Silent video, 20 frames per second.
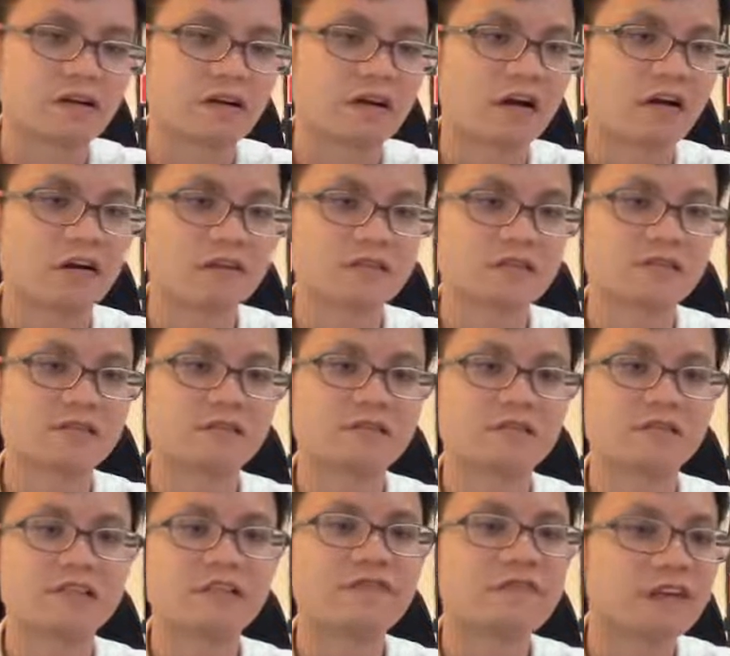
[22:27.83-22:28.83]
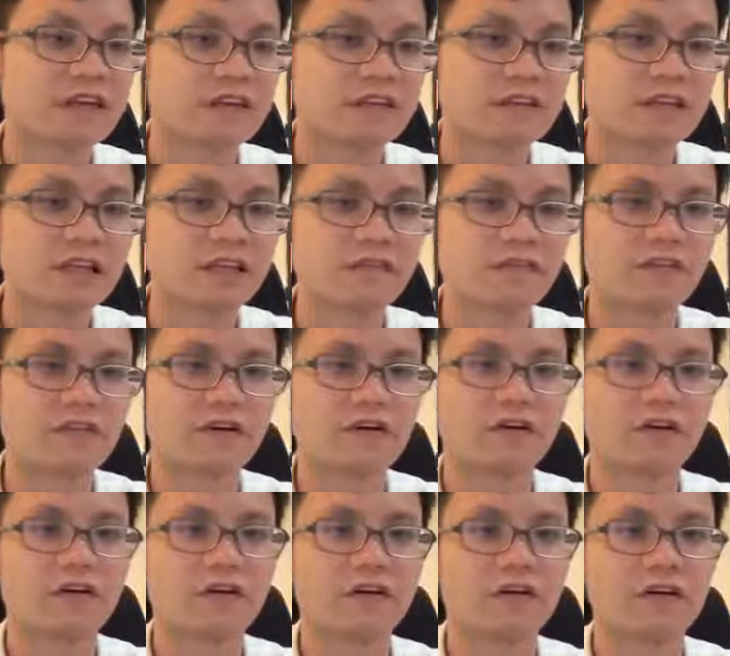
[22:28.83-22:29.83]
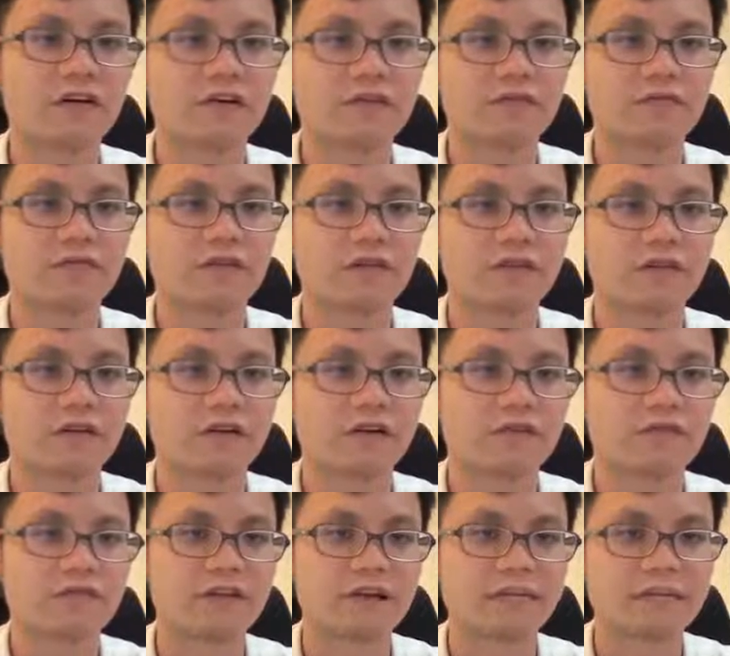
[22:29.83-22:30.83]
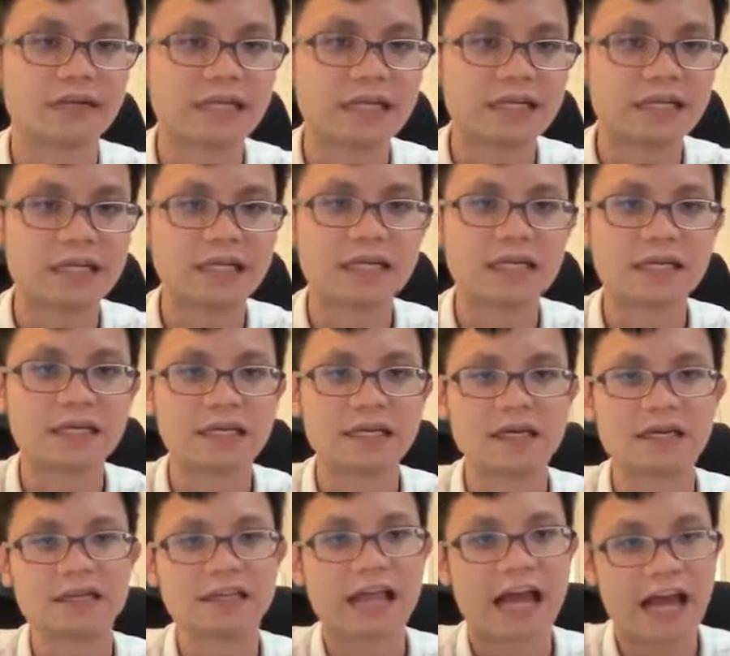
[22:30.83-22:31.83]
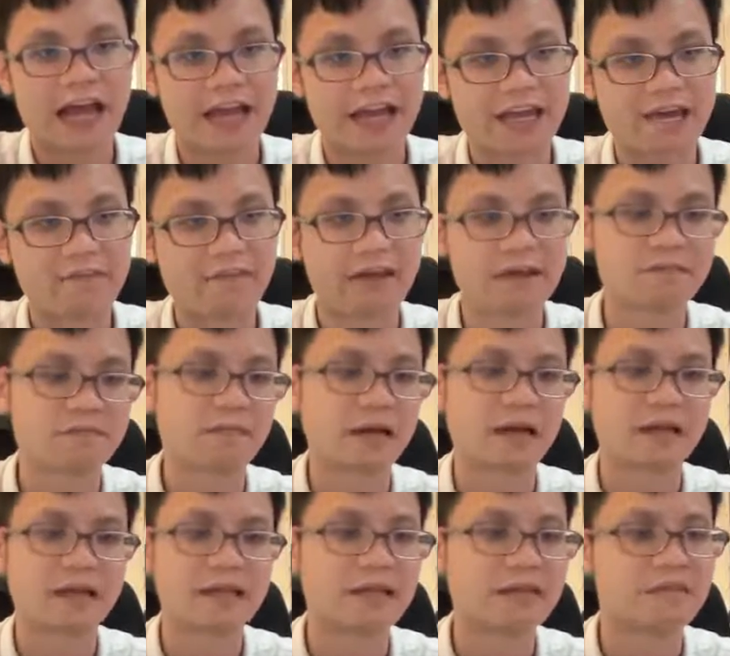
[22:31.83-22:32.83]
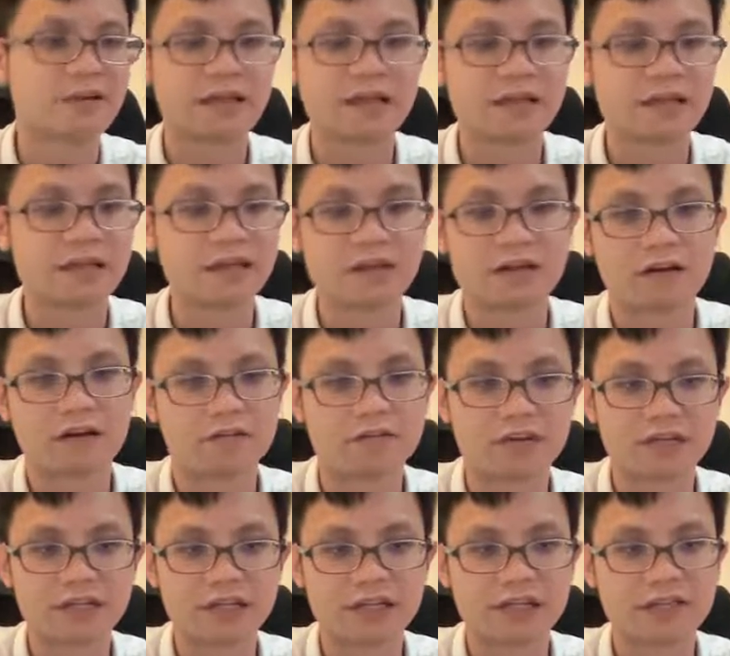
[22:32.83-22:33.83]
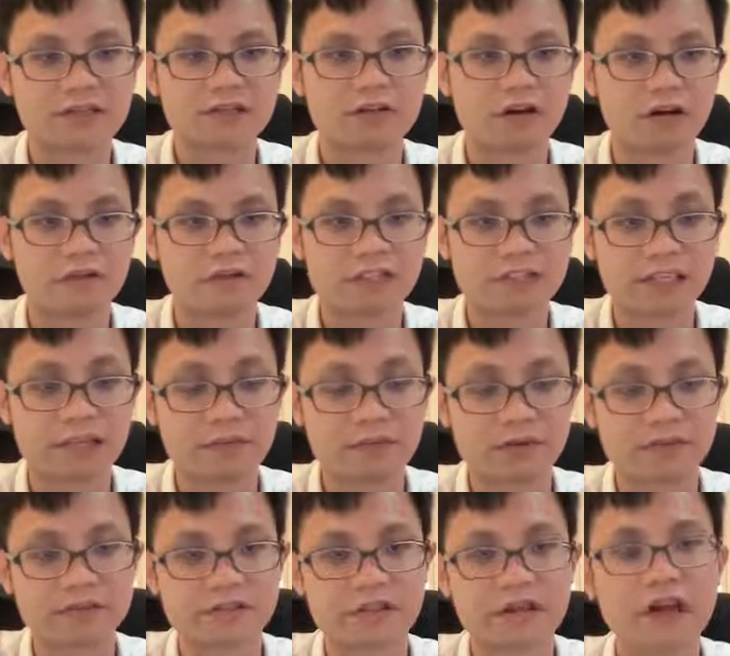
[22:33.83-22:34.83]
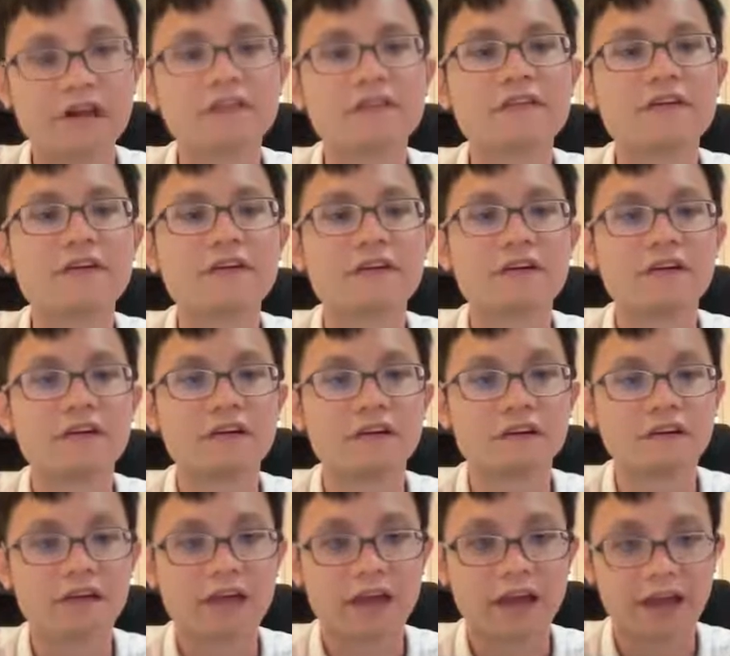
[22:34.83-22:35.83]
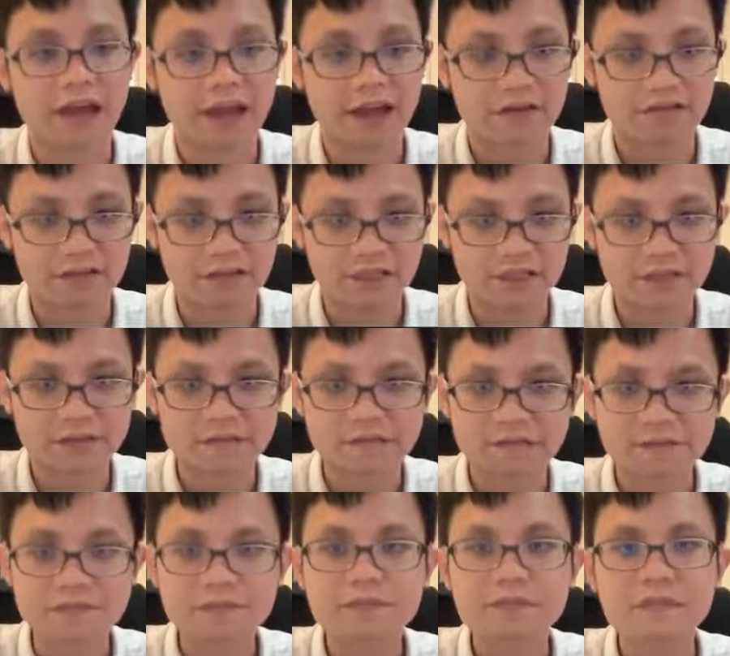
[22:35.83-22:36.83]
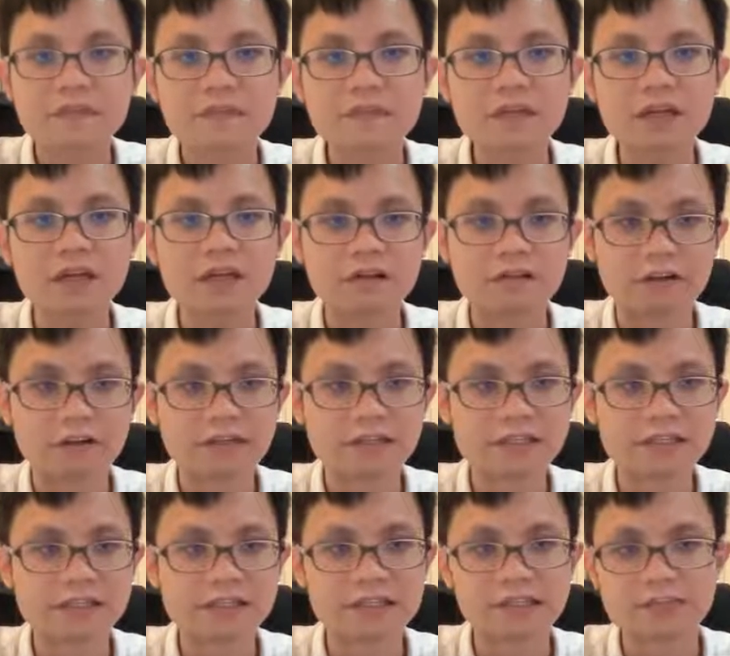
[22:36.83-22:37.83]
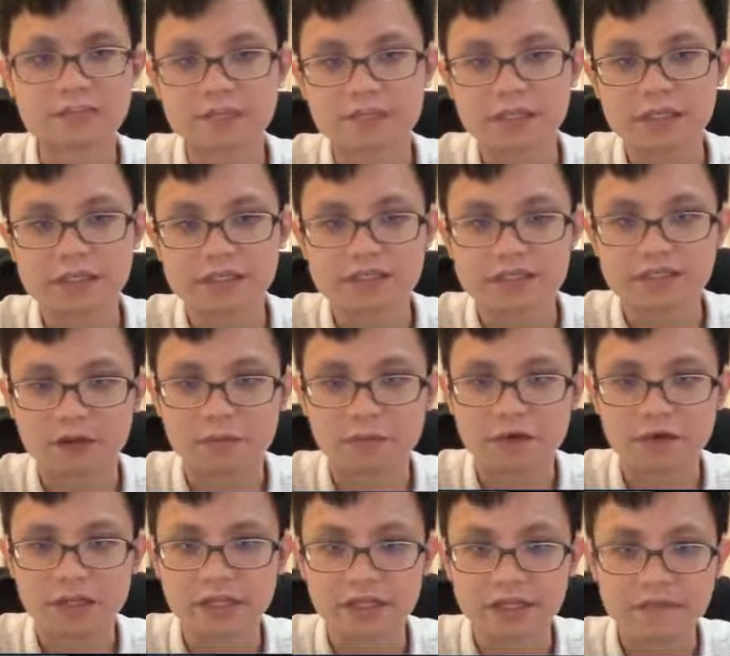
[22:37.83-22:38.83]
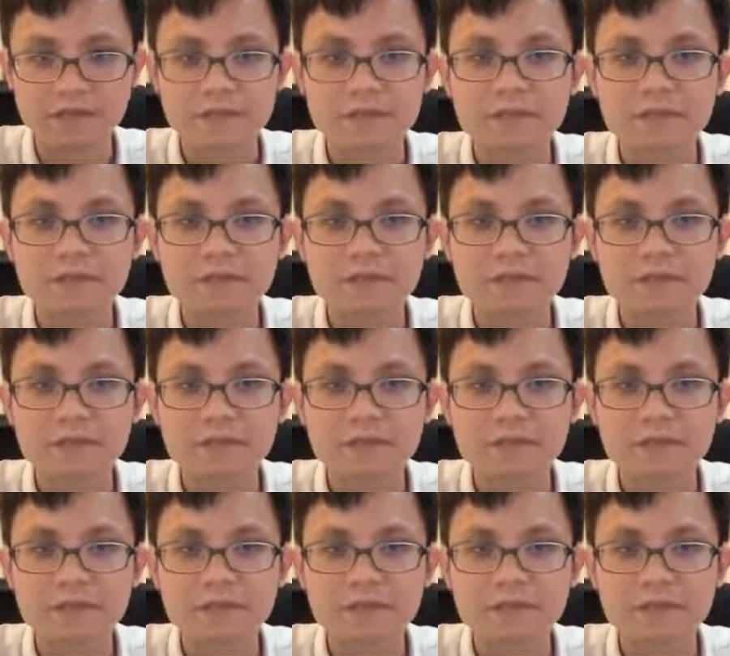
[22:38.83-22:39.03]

cost difficulty for your family, time and money. Really not worth it. So always keep yourself healthy. Don't want this thing to burst in your body.